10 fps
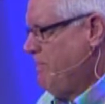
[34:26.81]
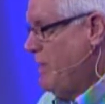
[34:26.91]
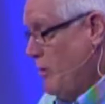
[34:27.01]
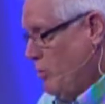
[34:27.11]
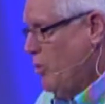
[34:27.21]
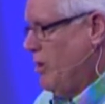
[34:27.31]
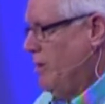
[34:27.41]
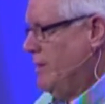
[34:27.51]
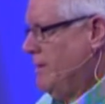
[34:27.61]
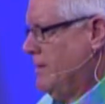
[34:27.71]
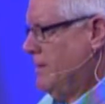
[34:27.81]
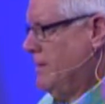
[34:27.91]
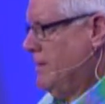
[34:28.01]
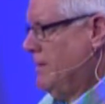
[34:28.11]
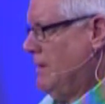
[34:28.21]
They were.
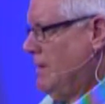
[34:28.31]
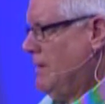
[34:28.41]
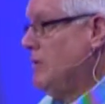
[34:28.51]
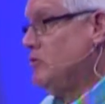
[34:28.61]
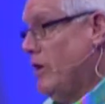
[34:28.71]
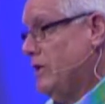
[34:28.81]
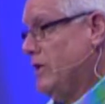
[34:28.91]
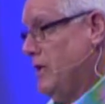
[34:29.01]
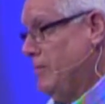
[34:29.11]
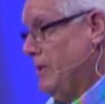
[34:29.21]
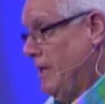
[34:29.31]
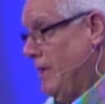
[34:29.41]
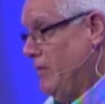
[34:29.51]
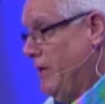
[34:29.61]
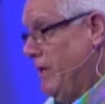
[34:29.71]
And I tried to keep it
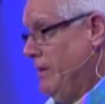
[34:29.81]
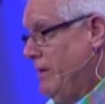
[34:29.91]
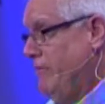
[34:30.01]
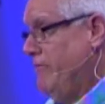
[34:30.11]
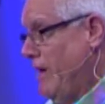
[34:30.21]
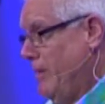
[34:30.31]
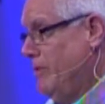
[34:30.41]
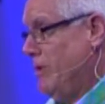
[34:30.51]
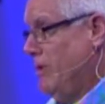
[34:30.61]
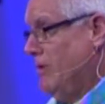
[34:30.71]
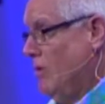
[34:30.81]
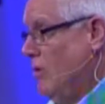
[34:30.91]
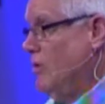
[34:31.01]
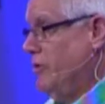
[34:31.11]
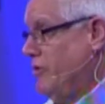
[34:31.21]
that way. Family
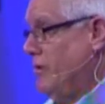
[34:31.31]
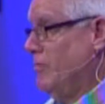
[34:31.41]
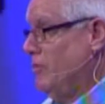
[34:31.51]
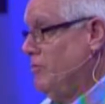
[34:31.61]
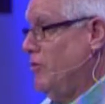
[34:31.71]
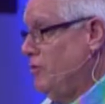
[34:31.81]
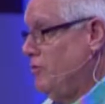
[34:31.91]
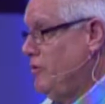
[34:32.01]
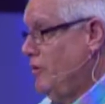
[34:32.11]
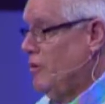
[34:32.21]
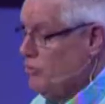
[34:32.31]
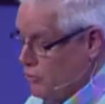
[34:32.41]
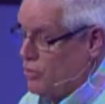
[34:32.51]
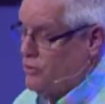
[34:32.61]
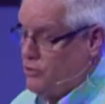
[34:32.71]
always comes first.
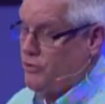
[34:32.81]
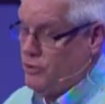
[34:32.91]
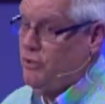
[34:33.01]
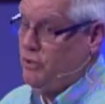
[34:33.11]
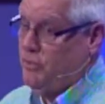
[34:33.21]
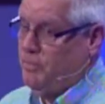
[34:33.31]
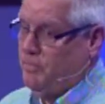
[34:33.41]
Yours should too.